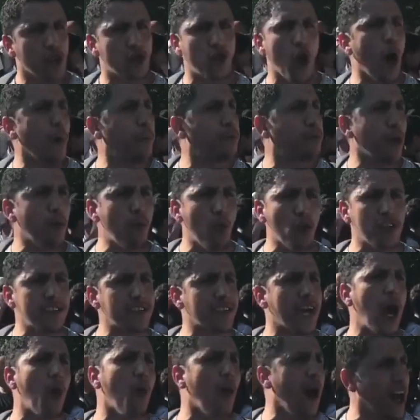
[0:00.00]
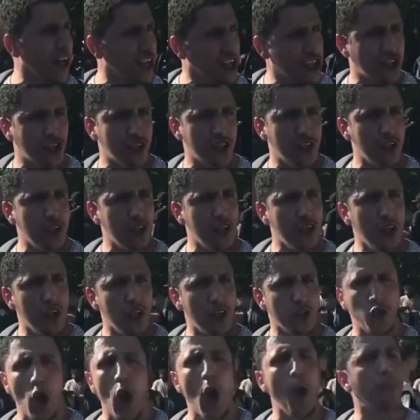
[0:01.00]
Don't promote this Khawarij.
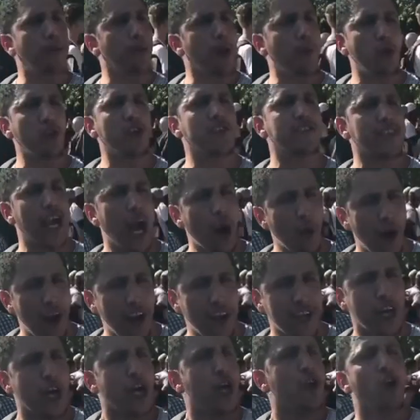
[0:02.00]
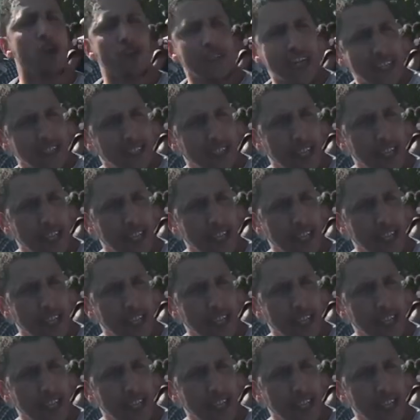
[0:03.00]
Don't promote these Khawarij, not just